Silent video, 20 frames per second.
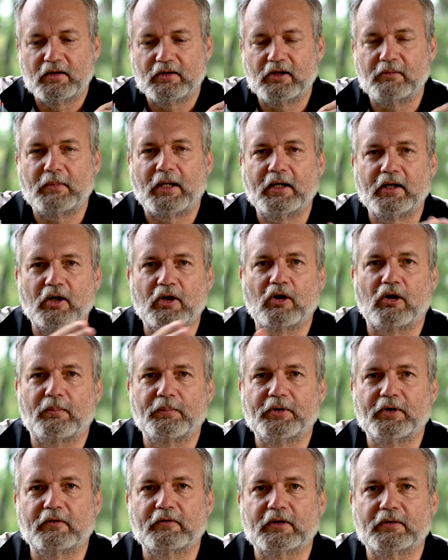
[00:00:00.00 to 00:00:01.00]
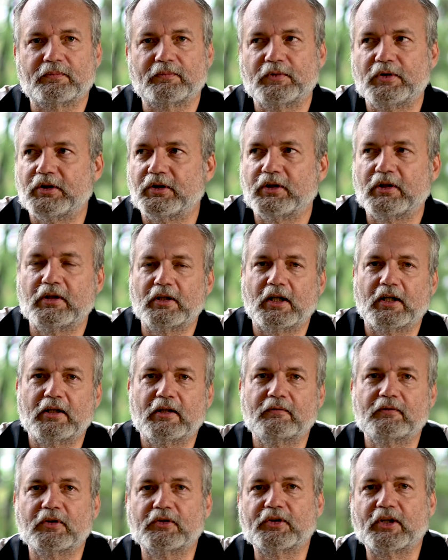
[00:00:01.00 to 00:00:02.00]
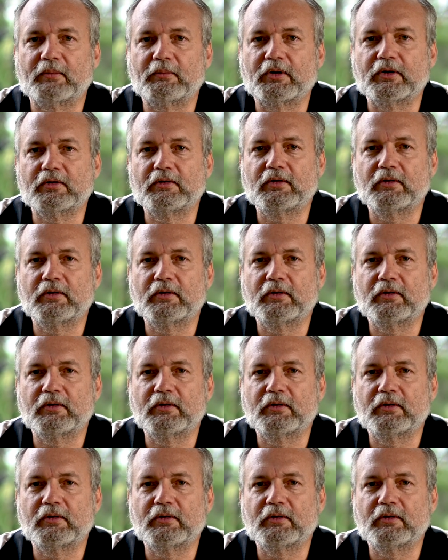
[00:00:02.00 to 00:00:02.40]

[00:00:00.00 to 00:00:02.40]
you'd make a copy of it and, you know, give it to someone.